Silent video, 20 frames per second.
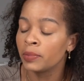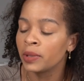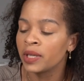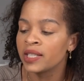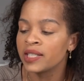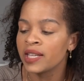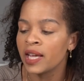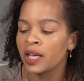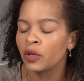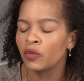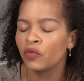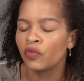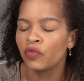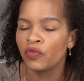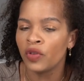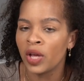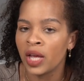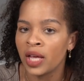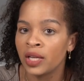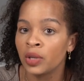because I can
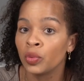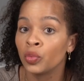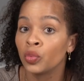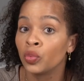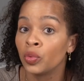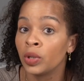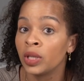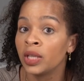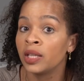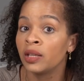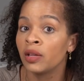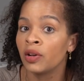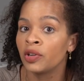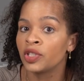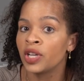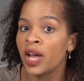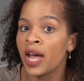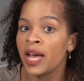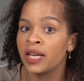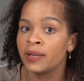fit really
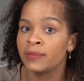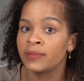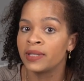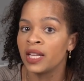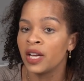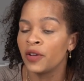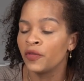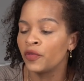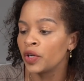large items in it.